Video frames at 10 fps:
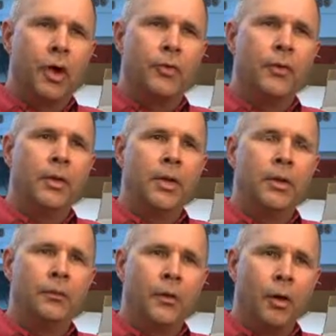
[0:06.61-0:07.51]
often
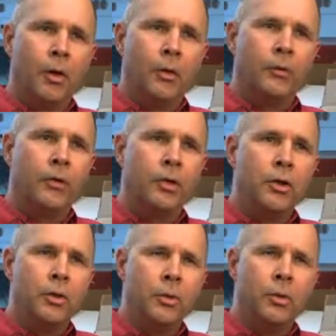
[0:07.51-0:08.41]
involves
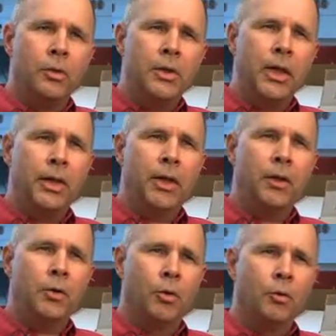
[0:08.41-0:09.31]
you
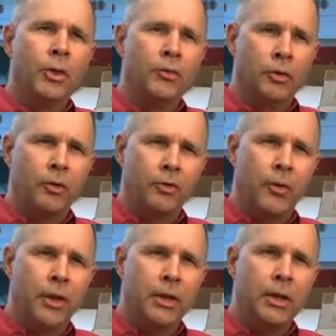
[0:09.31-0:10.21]
taking your research
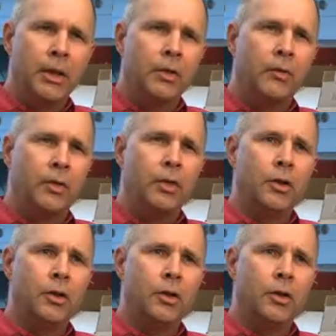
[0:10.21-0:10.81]
findings